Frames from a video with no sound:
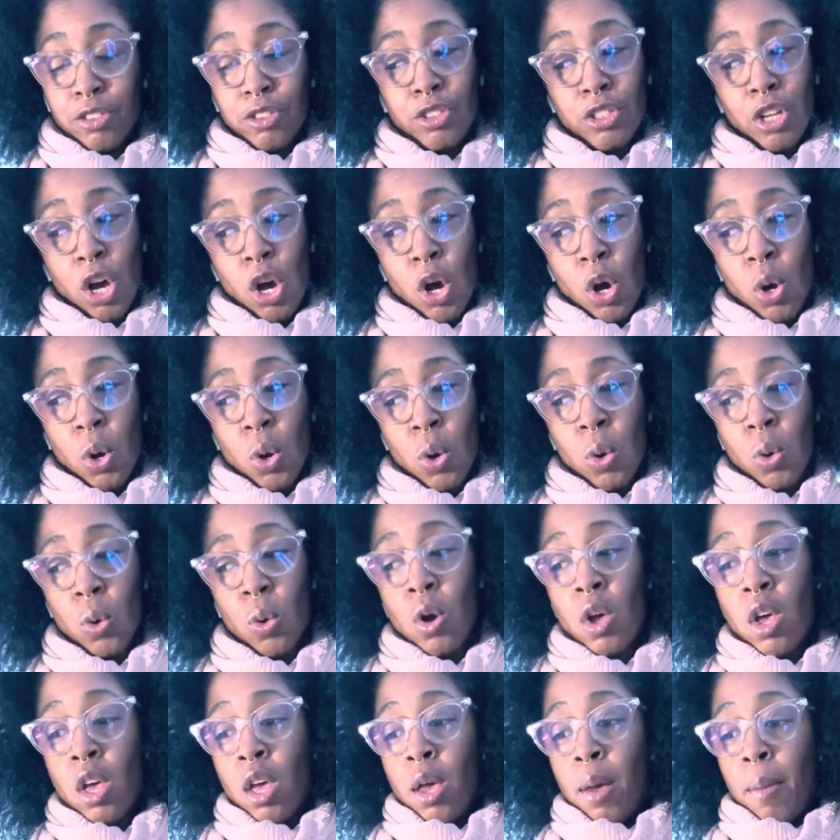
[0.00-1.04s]
So,
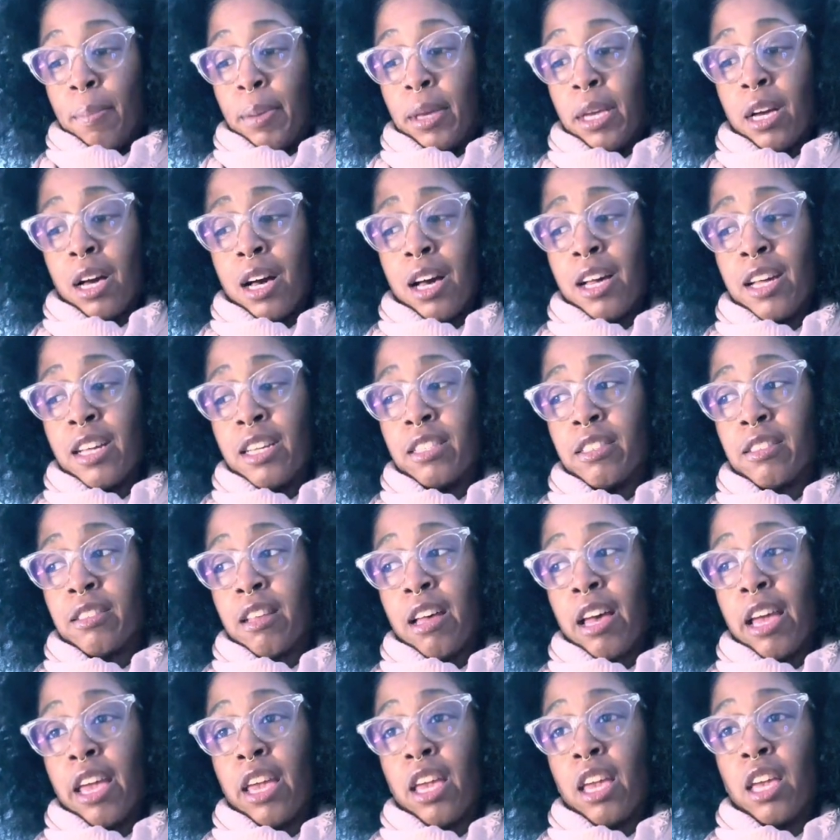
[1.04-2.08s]
because
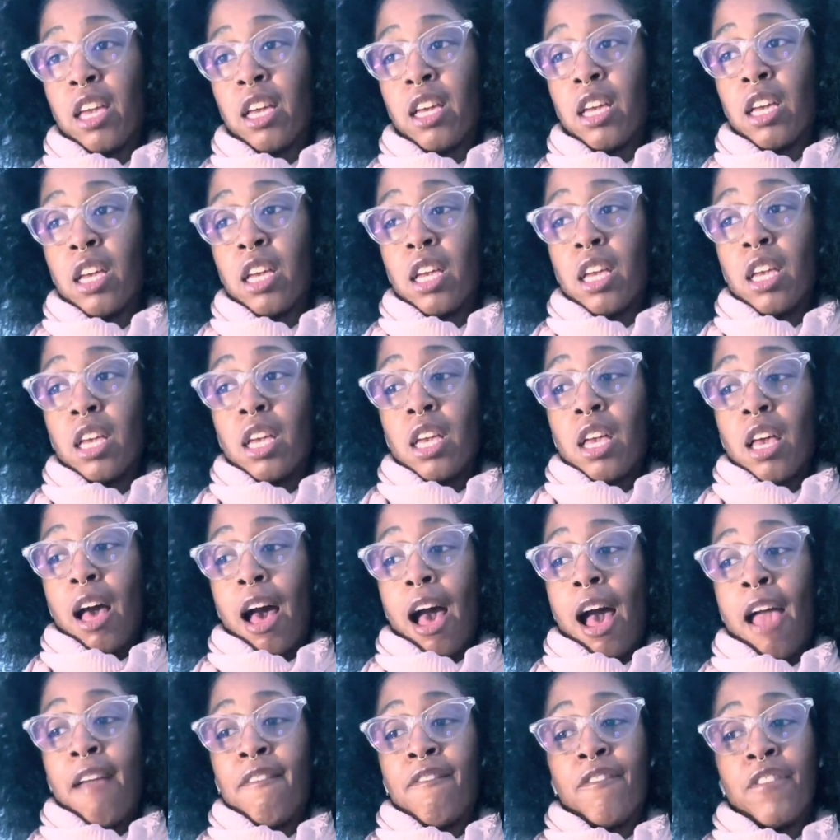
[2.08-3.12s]
like,
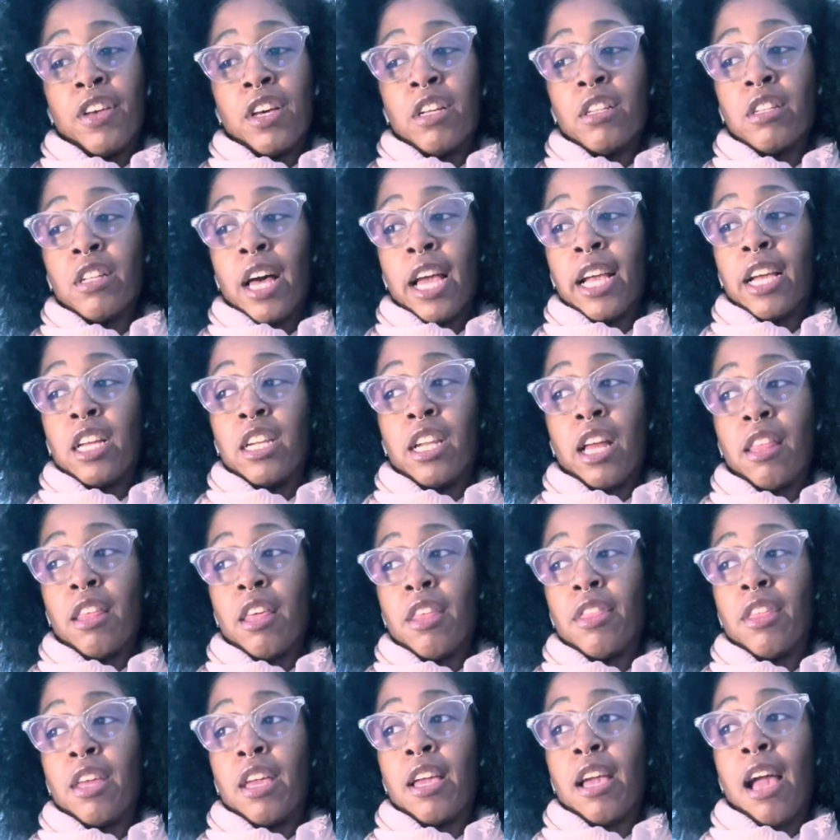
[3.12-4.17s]
I feel like
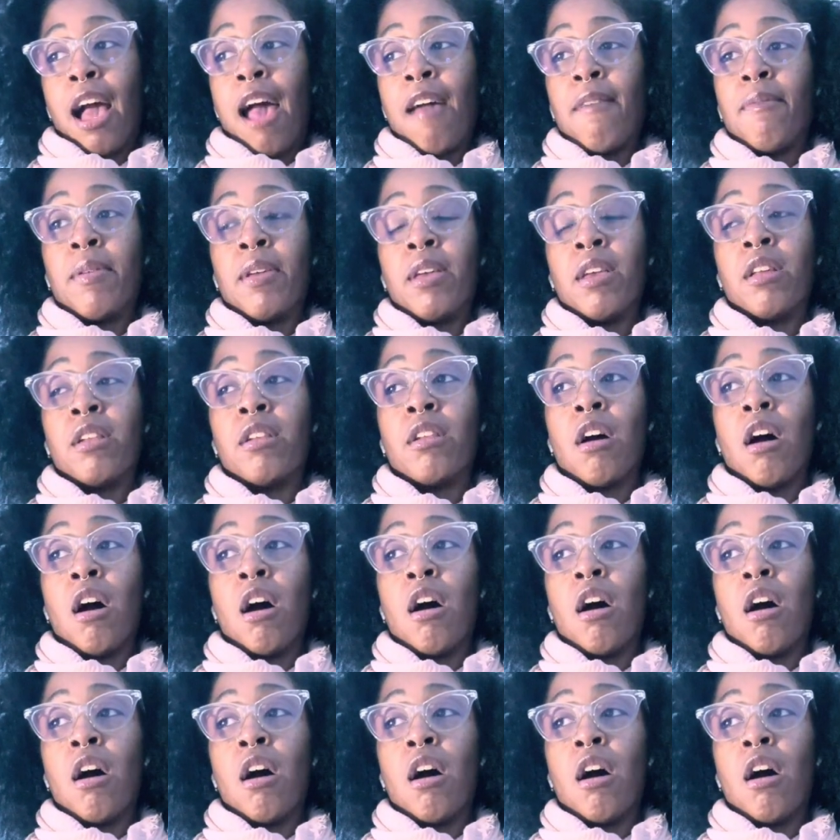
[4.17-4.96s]
another thing, I believe